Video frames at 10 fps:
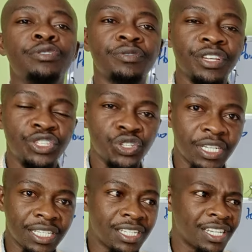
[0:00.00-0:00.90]
you reach
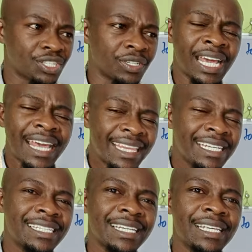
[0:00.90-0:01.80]
your destination.
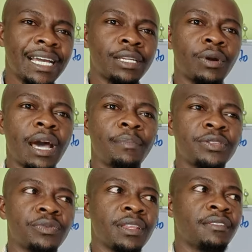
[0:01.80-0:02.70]
That is exactly what
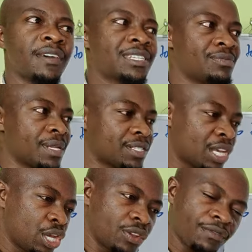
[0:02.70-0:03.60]
happens with investments.
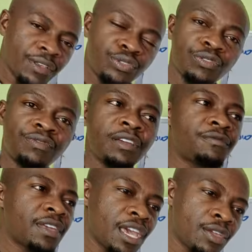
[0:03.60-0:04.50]
Invest your
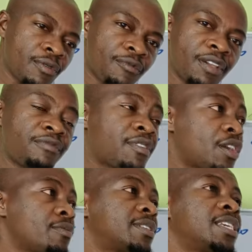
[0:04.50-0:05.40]
5K, your
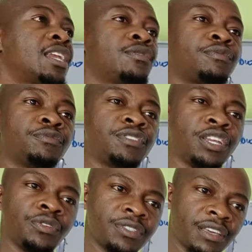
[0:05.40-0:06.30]
5K, your 10, your
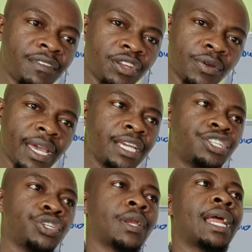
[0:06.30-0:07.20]
15, your 7, your
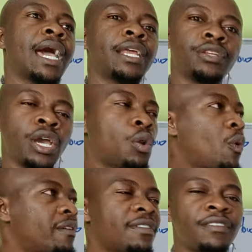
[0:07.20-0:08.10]
8, your 9,
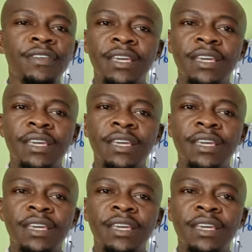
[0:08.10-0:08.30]
whatever the